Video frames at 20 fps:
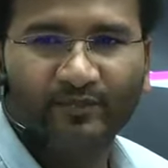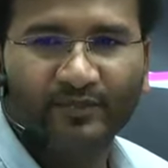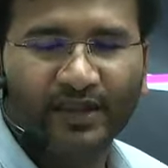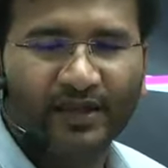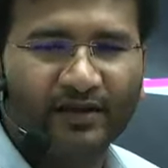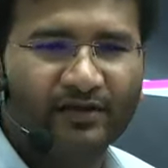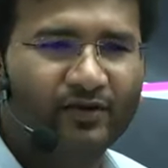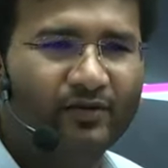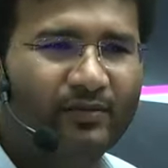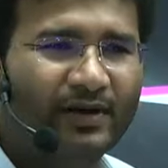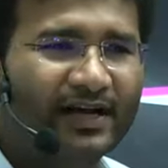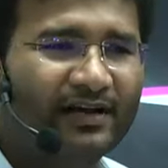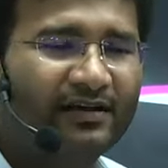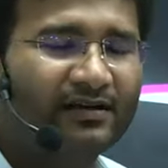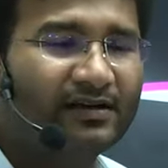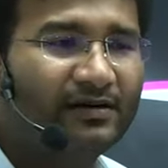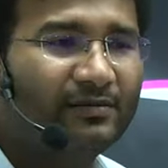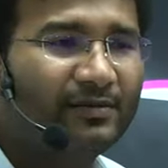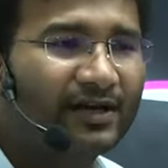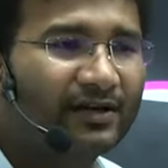You might
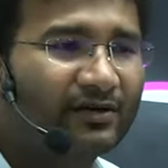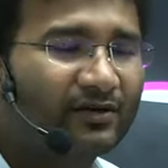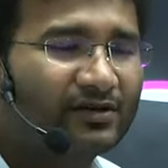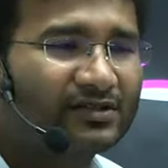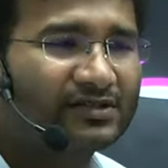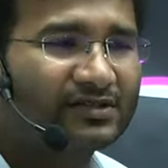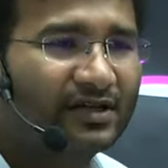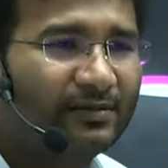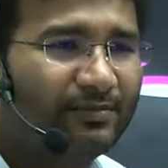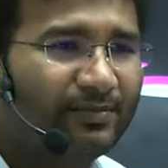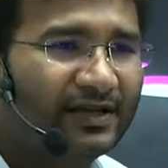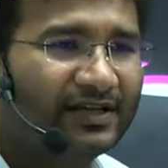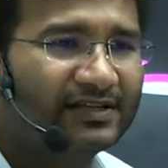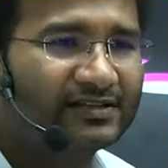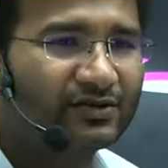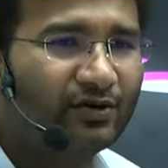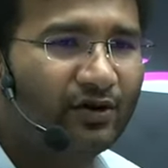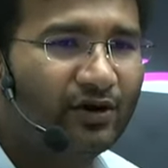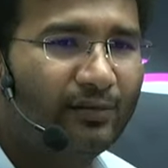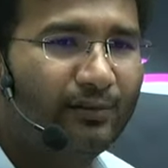come across a place
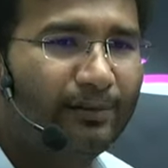called